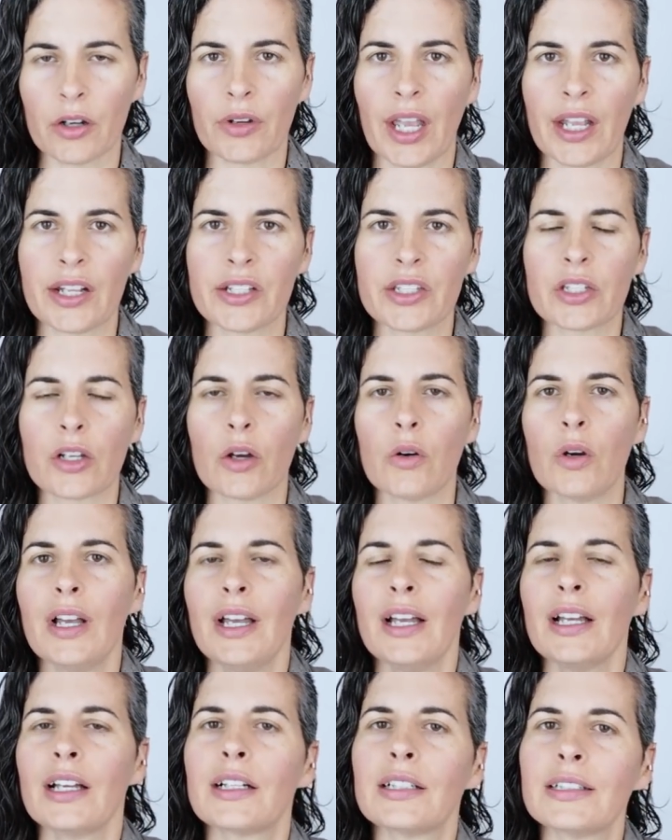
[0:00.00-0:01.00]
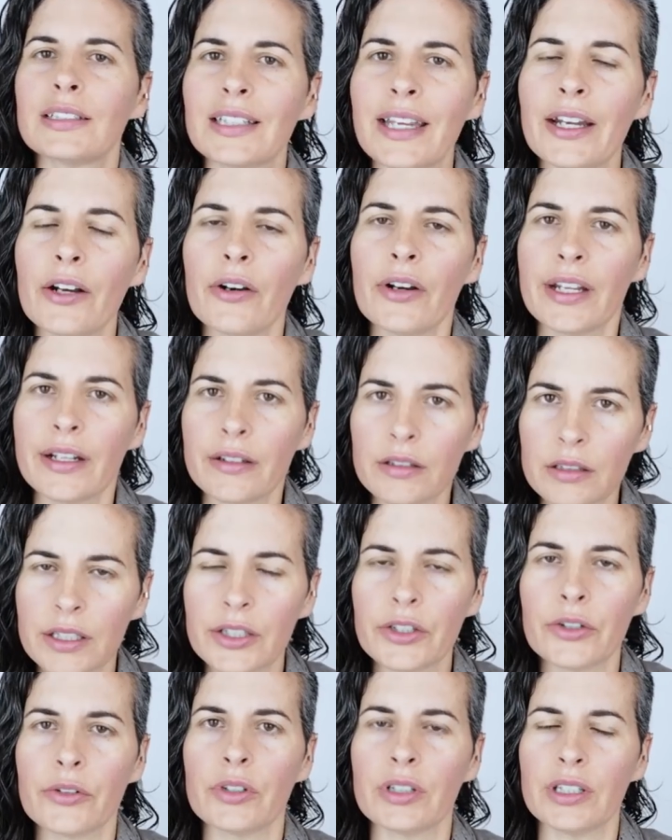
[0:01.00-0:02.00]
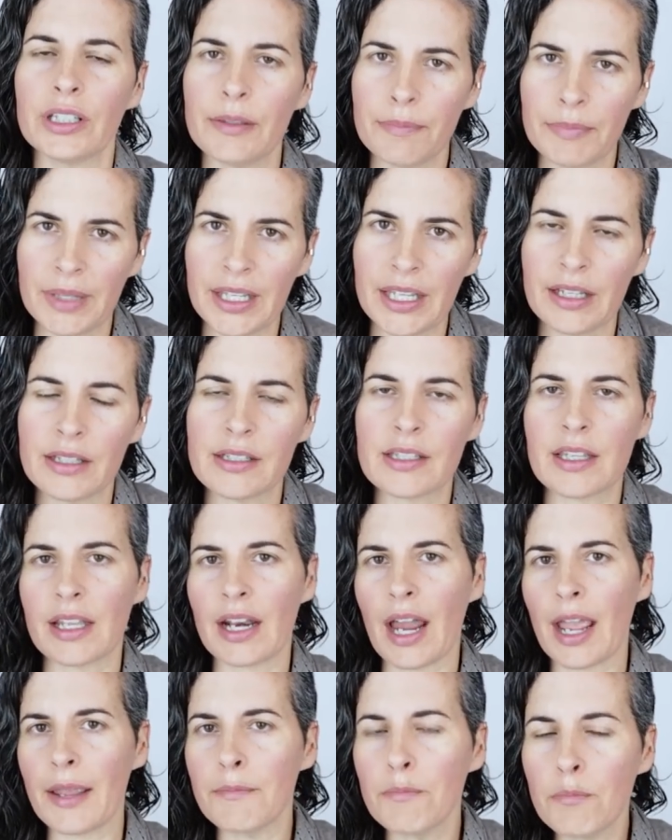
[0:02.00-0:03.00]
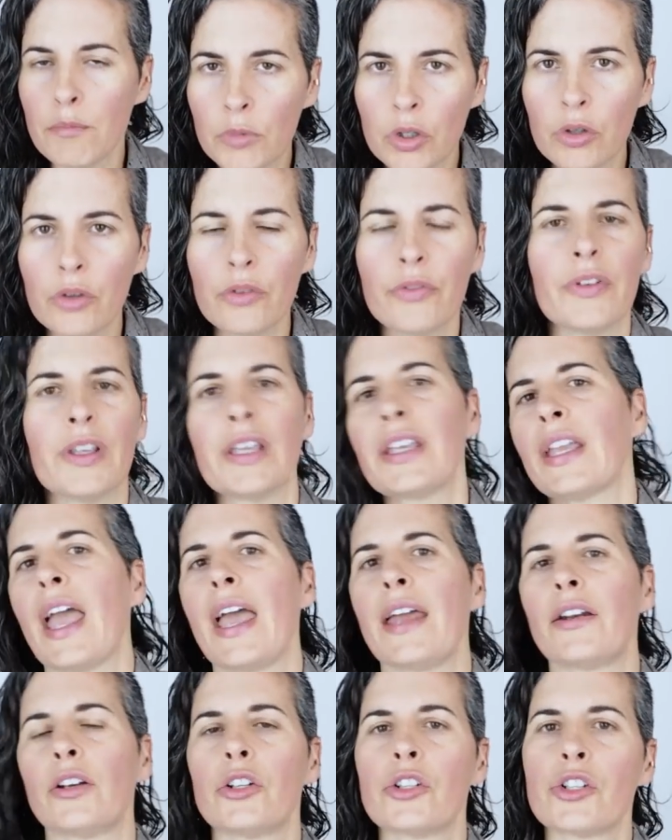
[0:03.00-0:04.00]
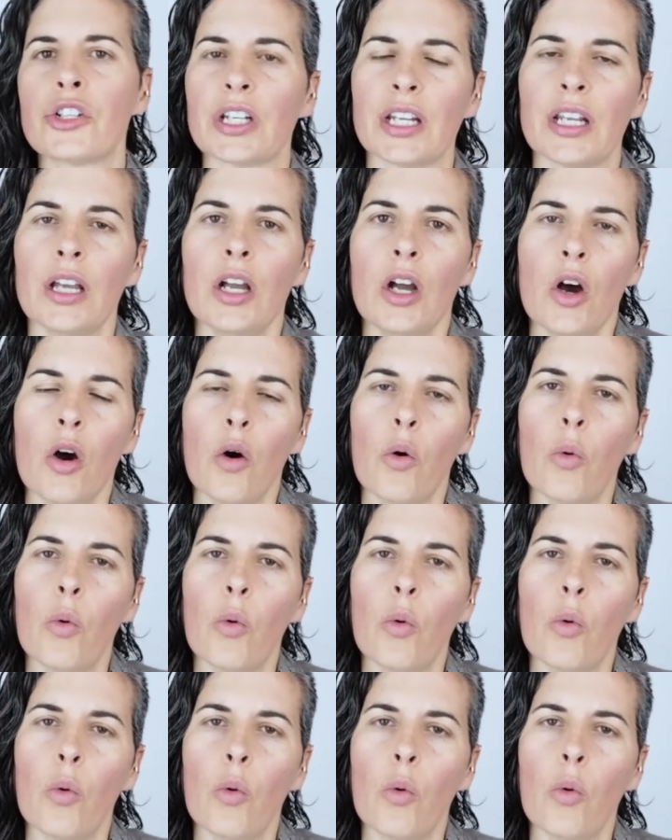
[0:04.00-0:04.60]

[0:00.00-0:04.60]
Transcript: Okay. So clearing literally means that I'm moving energy.